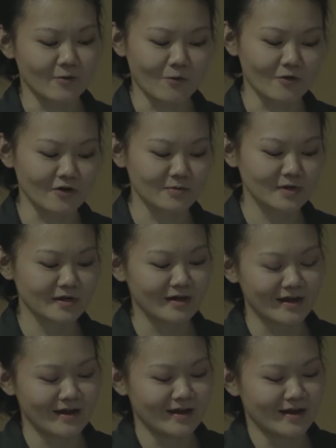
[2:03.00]
orb
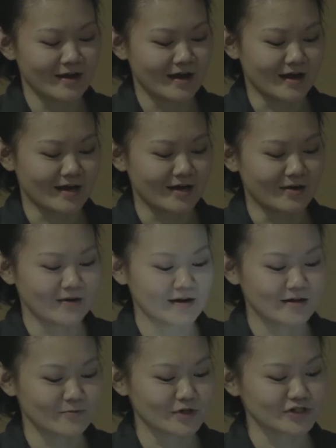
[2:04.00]

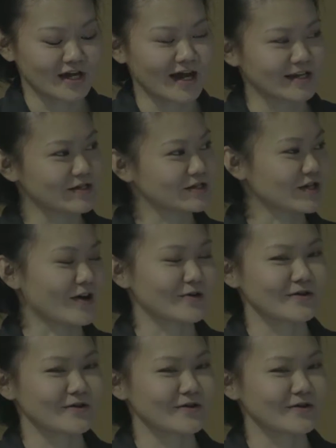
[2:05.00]
in which I had to solder